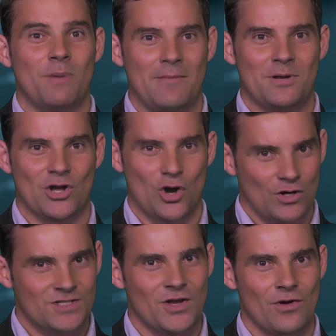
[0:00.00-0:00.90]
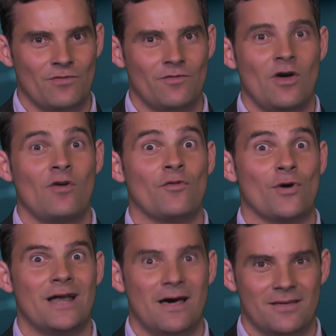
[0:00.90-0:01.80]
abatement cost curve
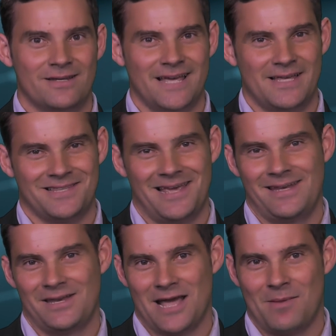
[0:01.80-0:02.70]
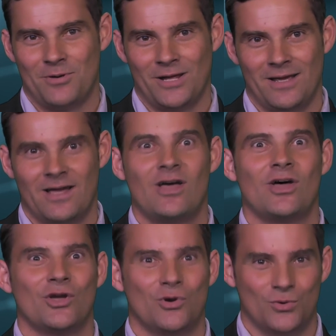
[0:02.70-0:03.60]
for another Taslandian company.
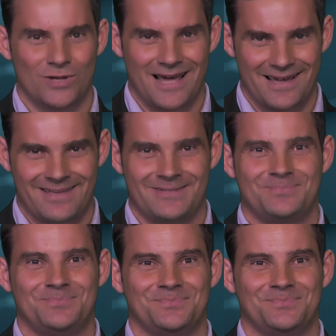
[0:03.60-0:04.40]
Good luck.